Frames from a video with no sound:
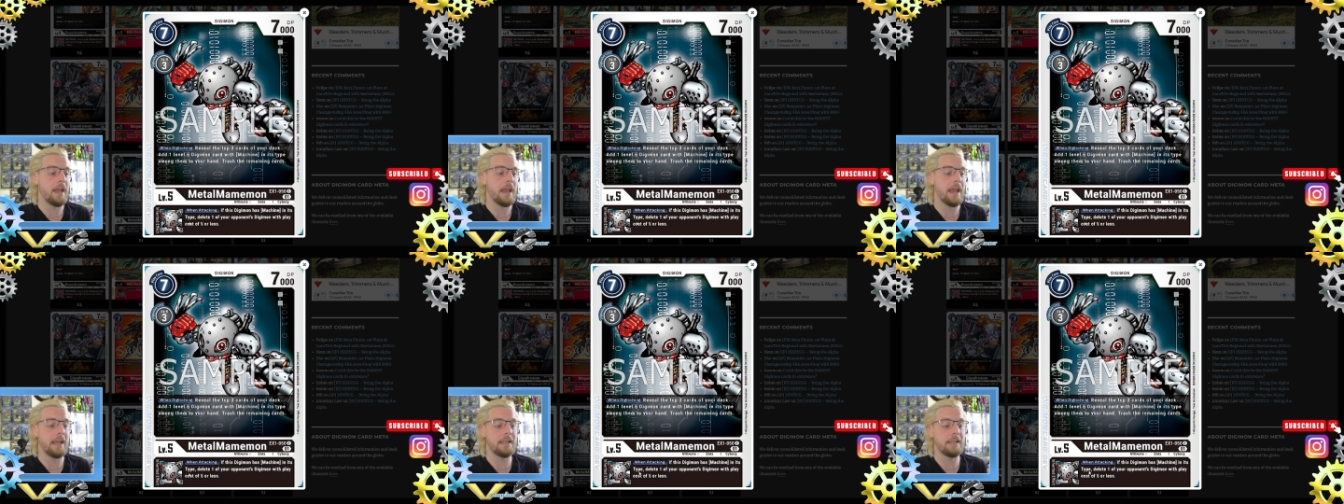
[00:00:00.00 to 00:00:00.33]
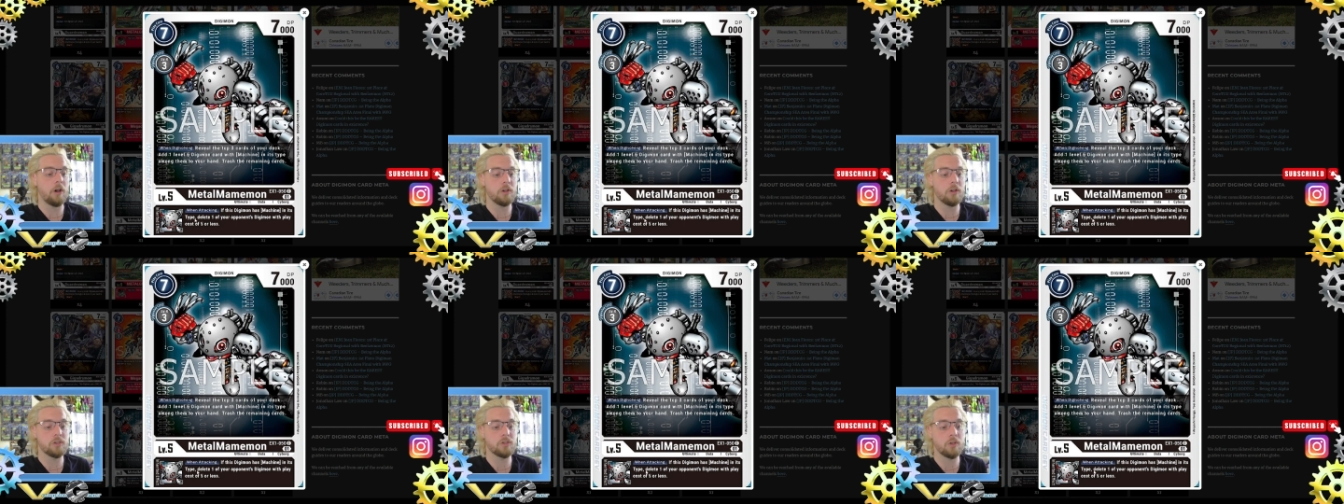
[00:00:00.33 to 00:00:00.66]
And
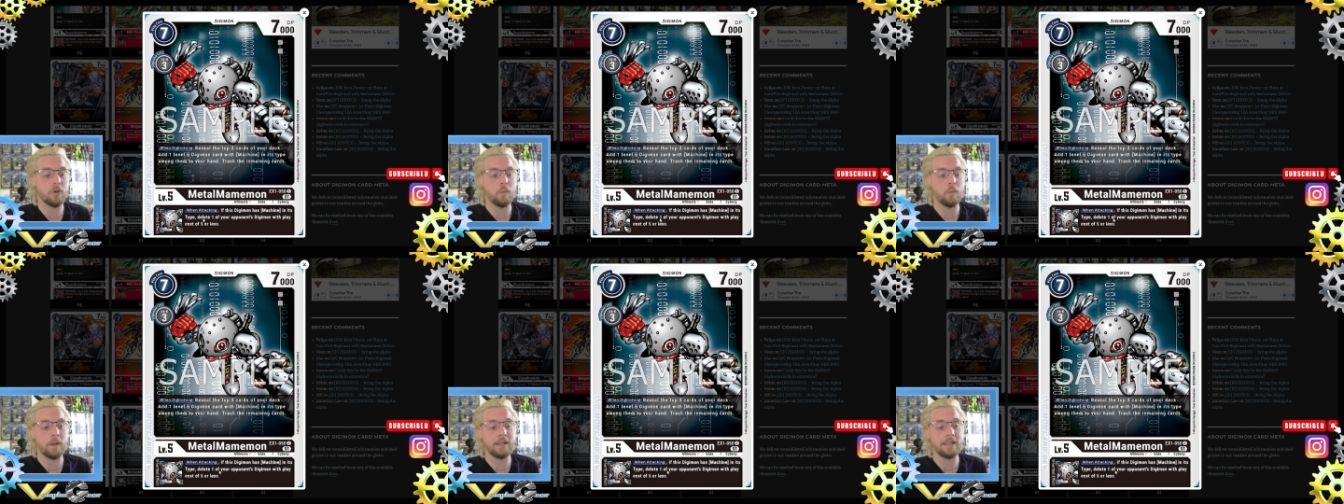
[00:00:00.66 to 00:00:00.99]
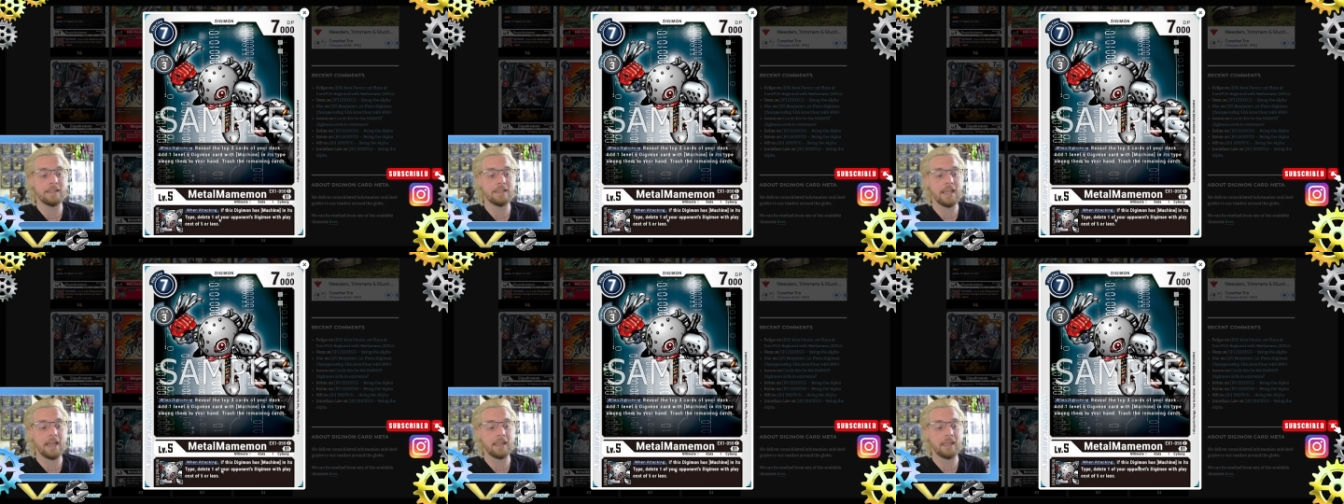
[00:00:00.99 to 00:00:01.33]
also, when
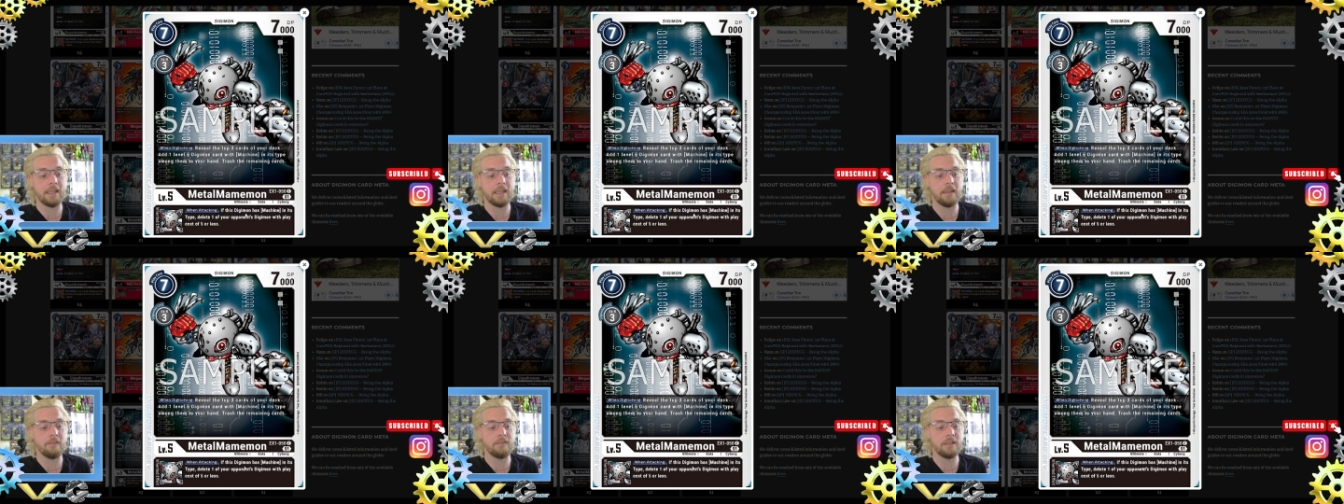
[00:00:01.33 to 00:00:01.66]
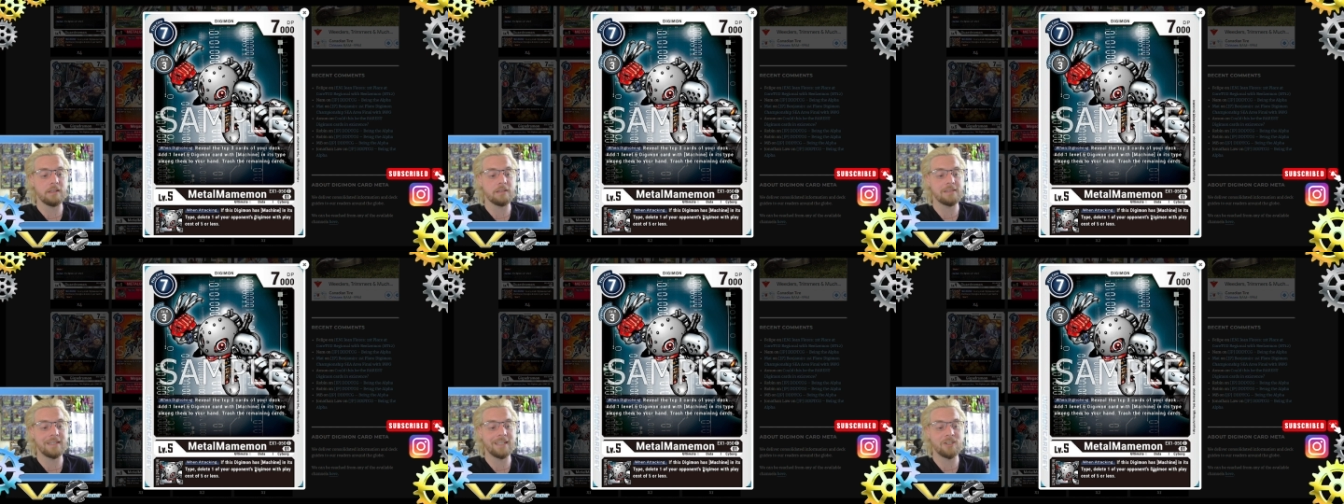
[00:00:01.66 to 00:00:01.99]
attacking, if
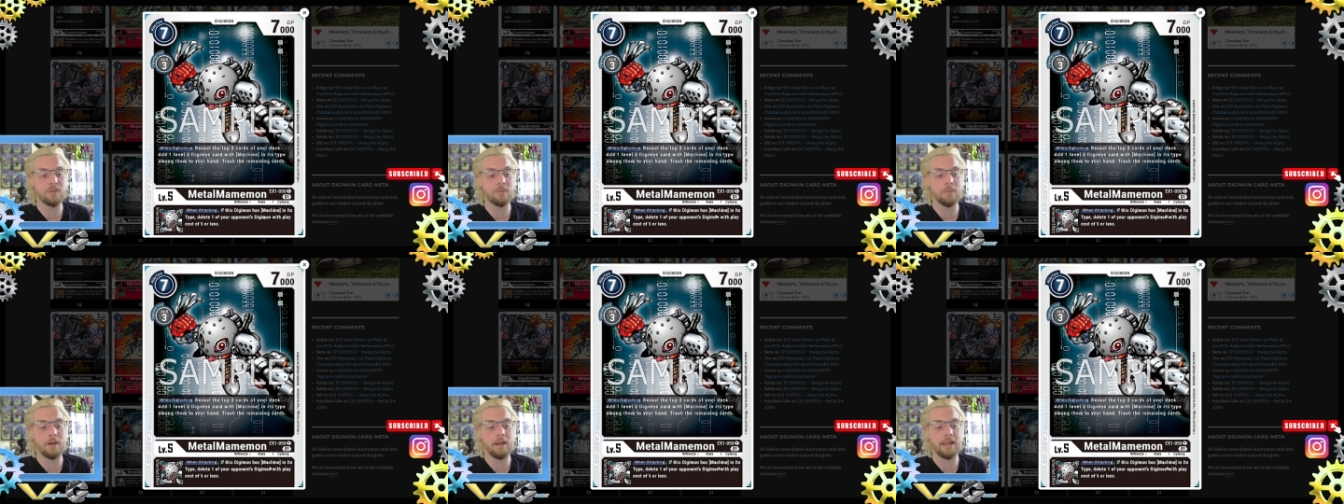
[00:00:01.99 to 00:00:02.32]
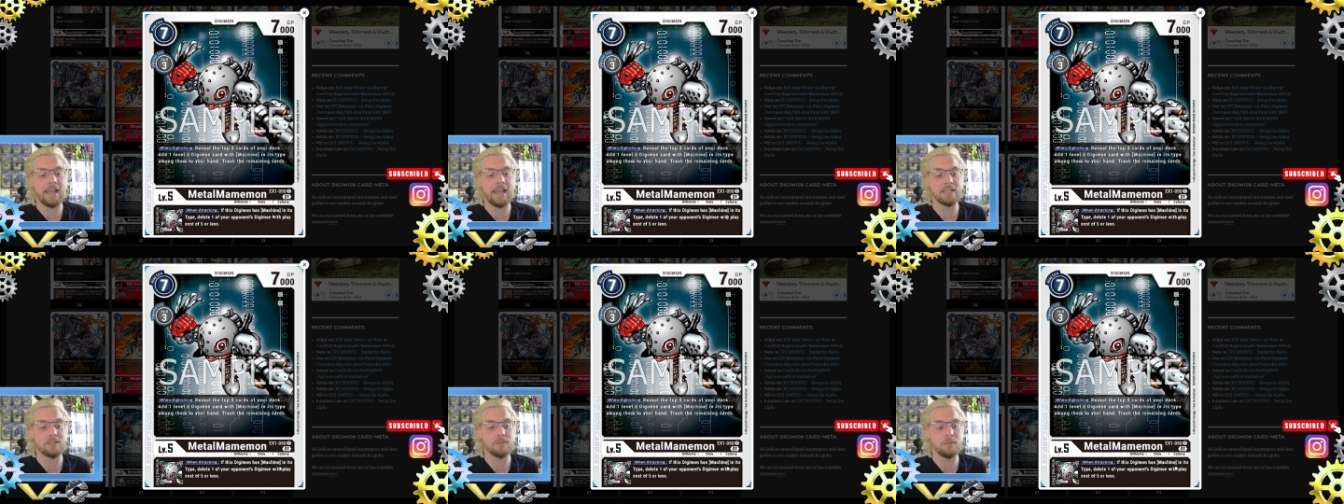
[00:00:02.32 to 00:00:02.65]
this Digimon
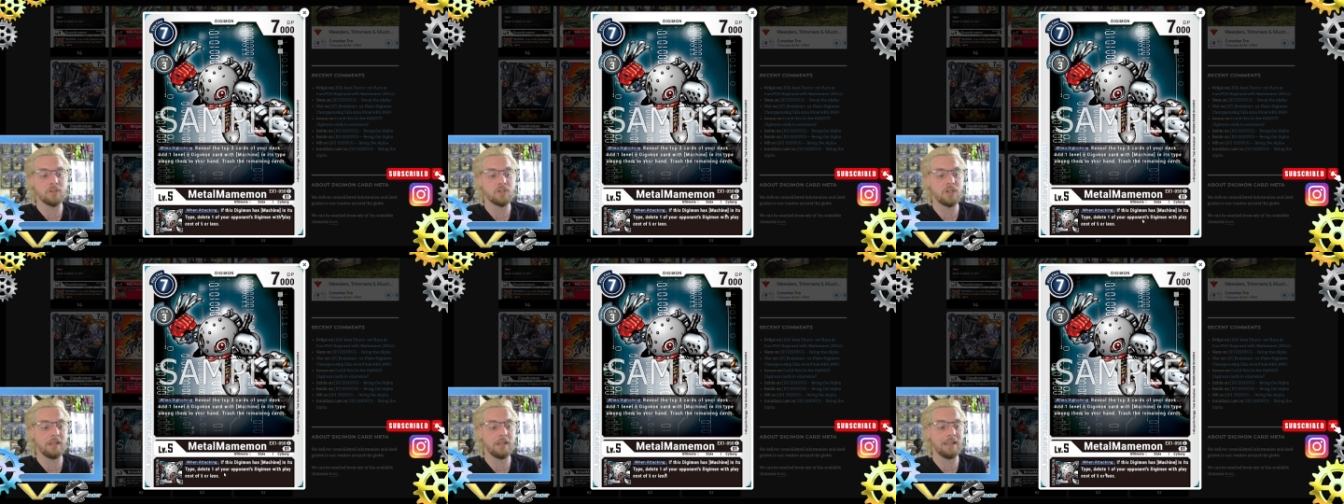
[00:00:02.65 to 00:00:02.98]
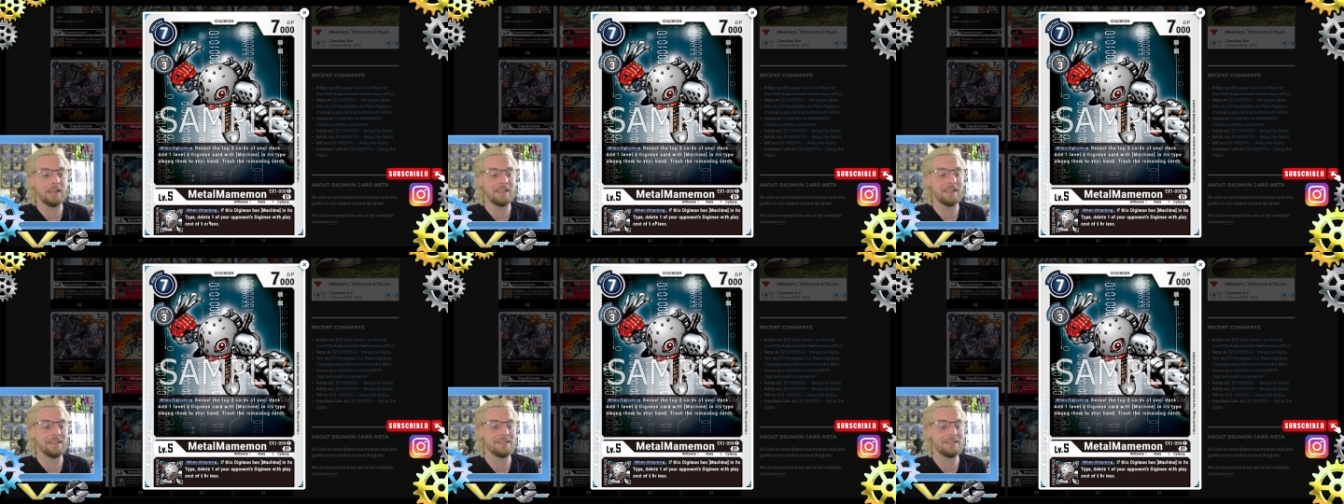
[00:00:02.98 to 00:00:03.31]
has Machine
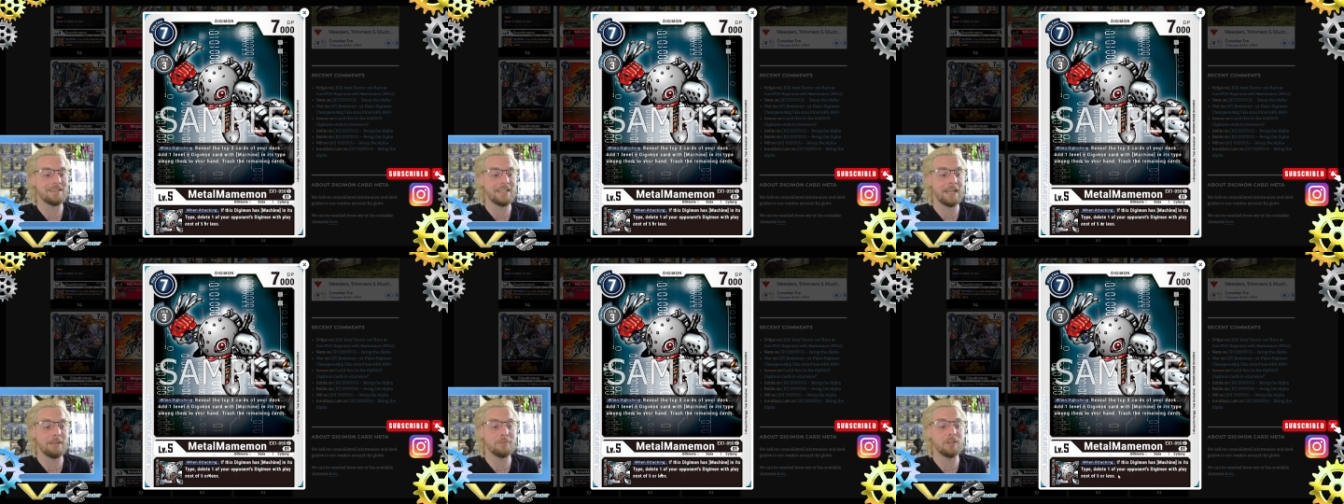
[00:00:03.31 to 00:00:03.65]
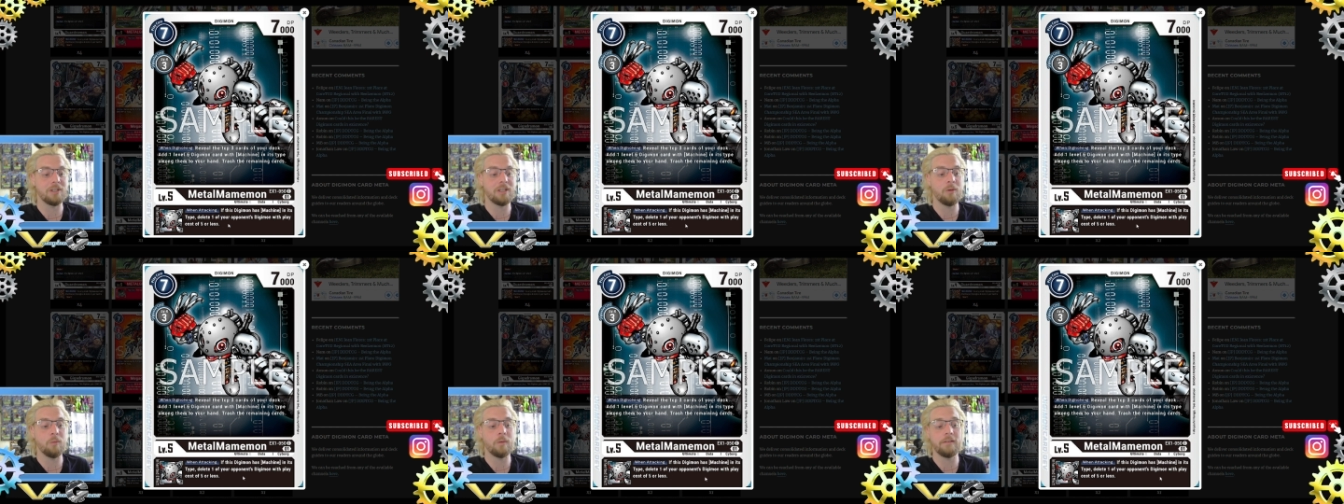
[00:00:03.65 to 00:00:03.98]
in its type,
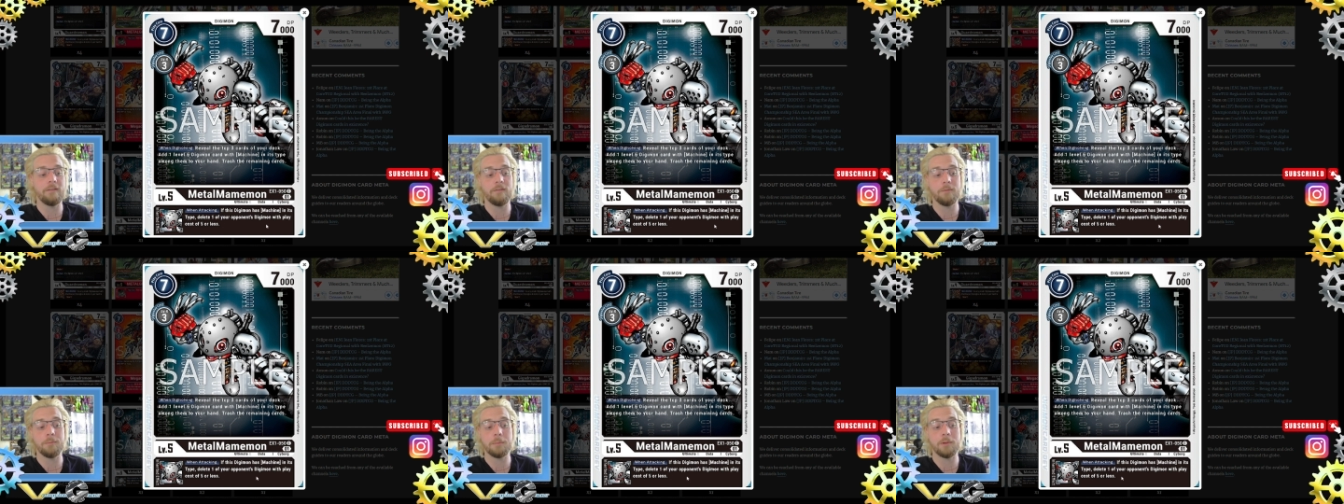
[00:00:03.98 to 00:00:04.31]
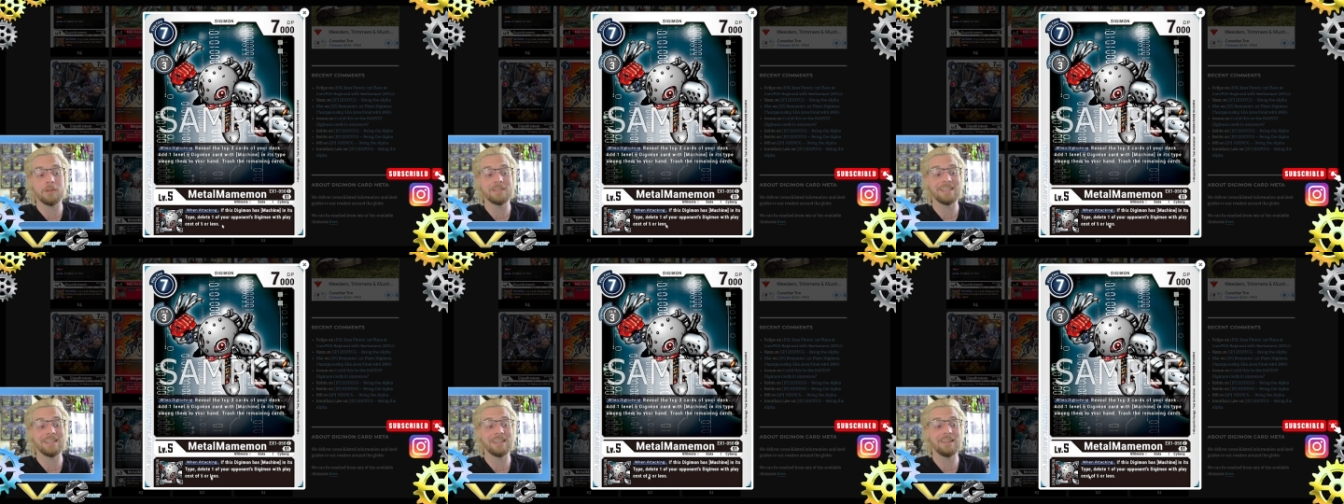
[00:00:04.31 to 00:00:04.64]
delete one of your
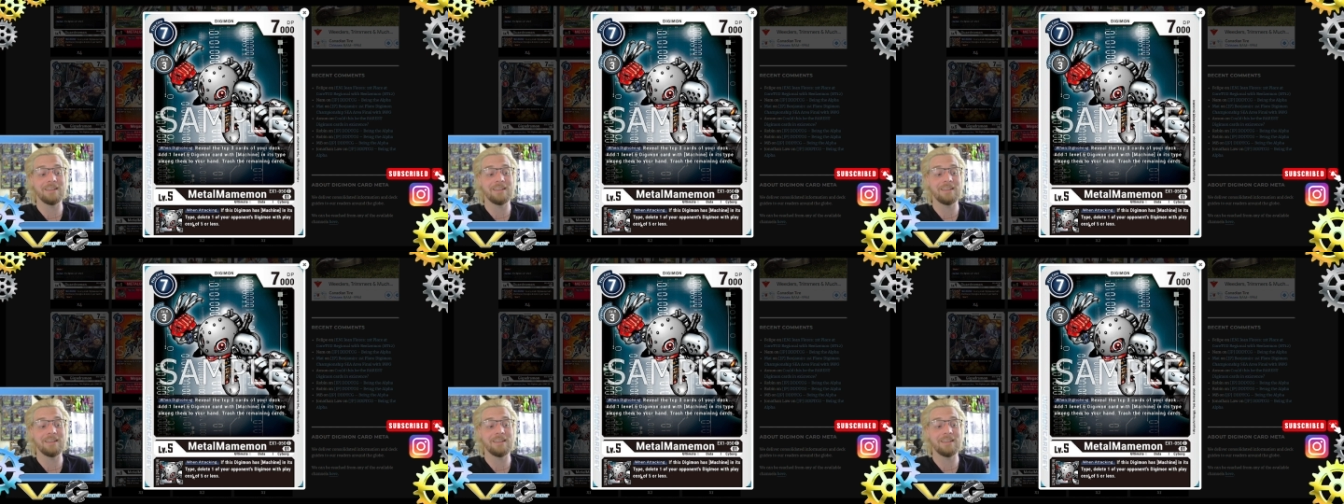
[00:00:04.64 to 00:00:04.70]
opponent's